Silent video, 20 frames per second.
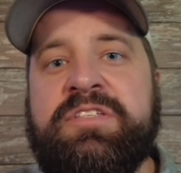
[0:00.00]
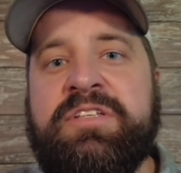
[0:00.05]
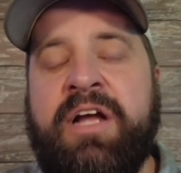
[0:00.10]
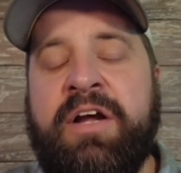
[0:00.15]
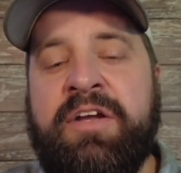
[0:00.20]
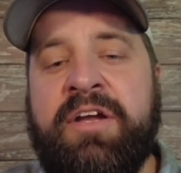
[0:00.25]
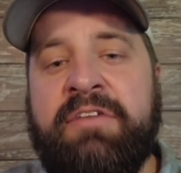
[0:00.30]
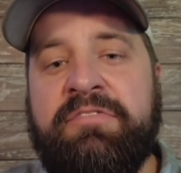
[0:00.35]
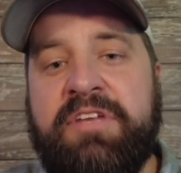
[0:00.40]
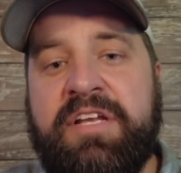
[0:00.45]
Now,
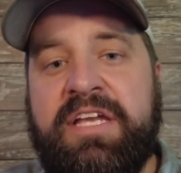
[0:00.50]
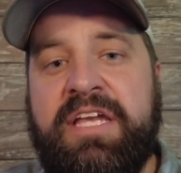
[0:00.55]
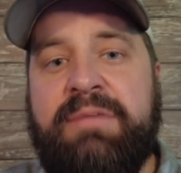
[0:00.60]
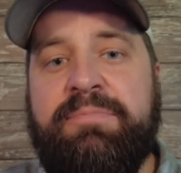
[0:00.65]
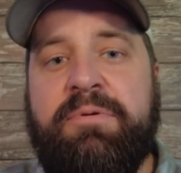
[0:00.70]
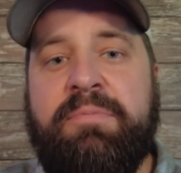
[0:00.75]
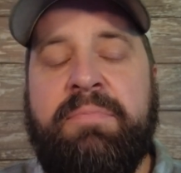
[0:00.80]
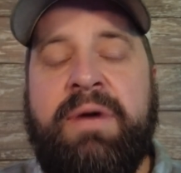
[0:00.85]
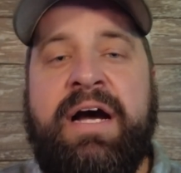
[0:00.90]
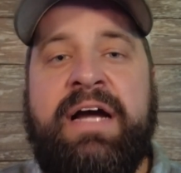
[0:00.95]
you have to
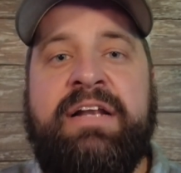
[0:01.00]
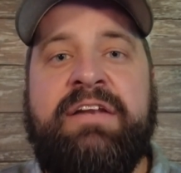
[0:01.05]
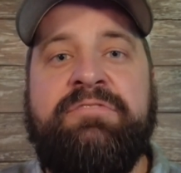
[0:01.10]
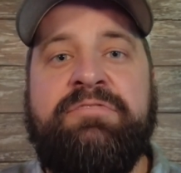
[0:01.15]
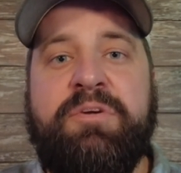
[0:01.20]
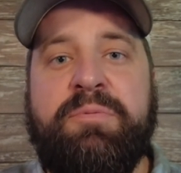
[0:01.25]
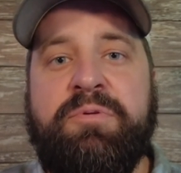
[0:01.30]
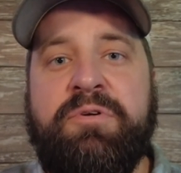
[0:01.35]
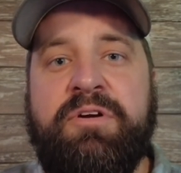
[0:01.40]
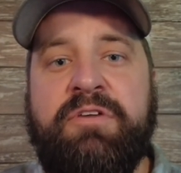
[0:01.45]
keep in mind, if
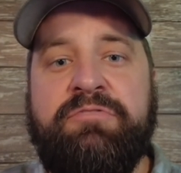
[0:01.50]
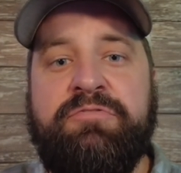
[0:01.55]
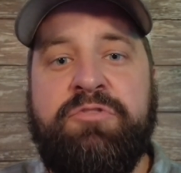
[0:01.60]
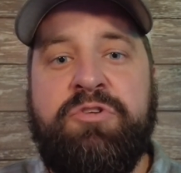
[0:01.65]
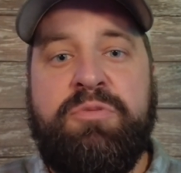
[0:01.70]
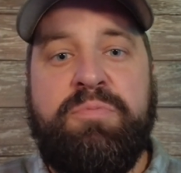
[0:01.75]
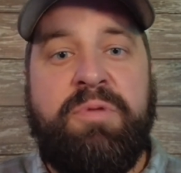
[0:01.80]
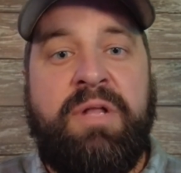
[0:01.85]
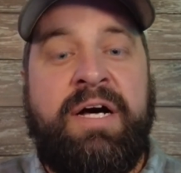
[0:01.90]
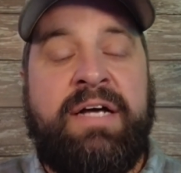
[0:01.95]
you're putting a
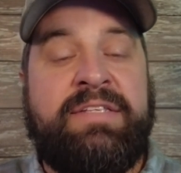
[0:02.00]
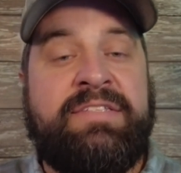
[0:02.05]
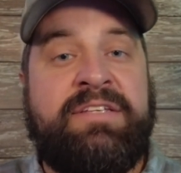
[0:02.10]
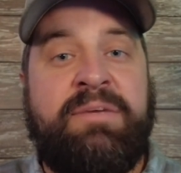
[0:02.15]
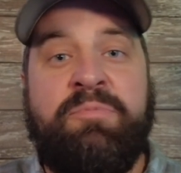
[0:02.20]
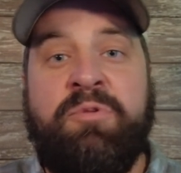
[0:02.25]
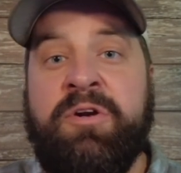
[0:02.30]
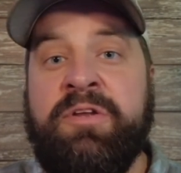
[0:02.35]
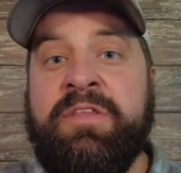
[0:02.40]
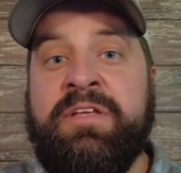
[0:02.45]
food plot
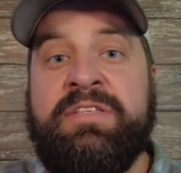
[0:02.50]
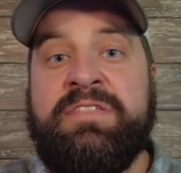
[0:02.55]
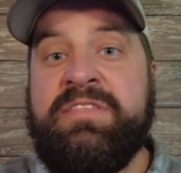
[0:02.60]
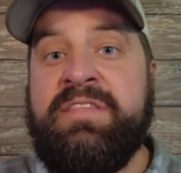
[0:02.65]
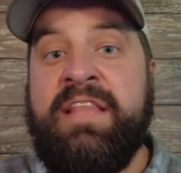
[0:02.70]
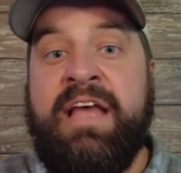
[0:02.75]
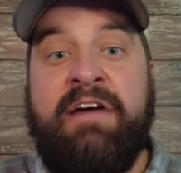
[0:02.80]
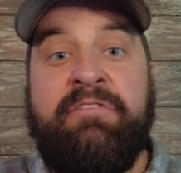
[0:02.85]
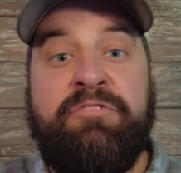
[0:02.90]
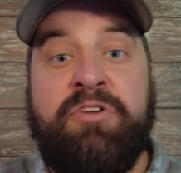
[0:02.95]
somewhere that's
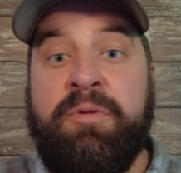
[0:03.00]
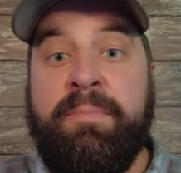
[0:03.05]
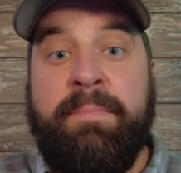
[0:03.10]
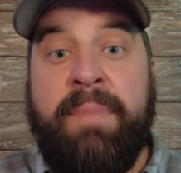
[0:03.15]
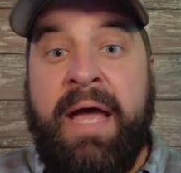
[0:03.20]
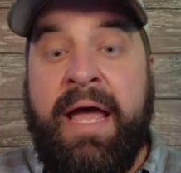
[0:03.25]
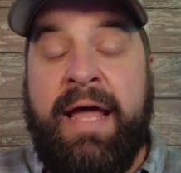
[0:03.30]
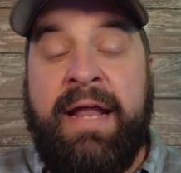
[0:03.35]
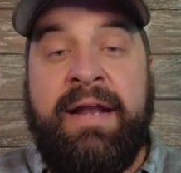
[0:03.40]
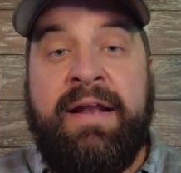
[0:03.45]
never
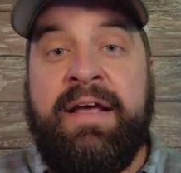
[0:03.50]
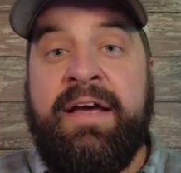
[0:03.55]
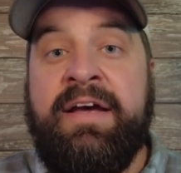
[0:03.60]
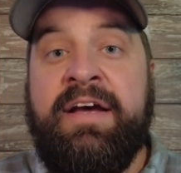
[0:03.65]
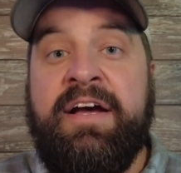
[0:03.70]
been